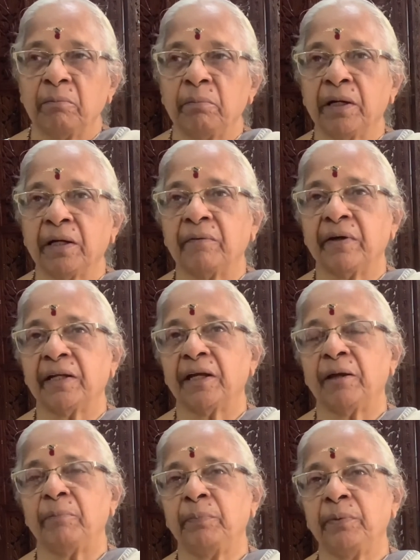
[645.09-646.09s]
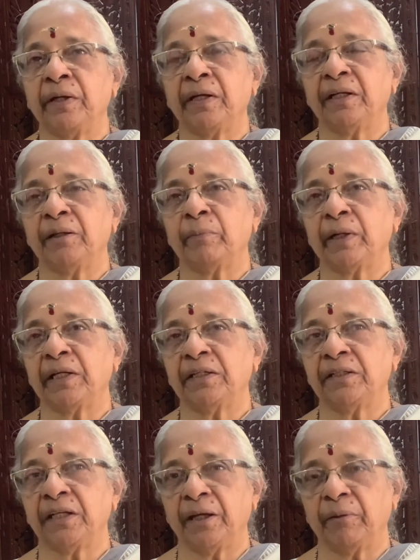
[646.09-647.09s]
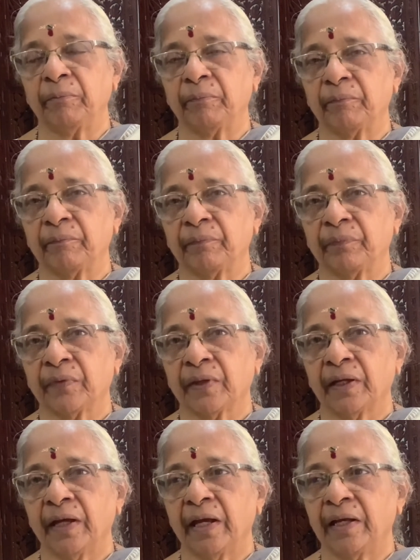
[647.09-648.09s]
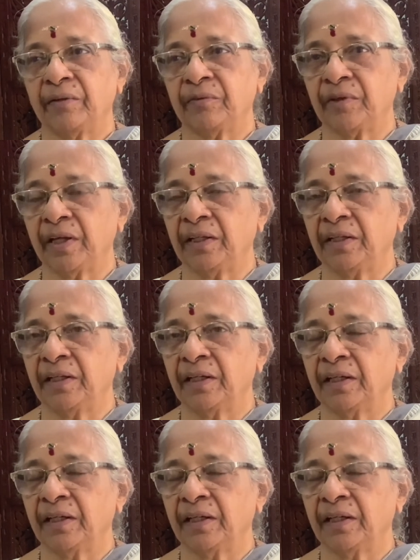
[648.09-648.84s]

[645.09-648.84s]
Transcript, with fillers: Bhagavan appeared in my dream and said,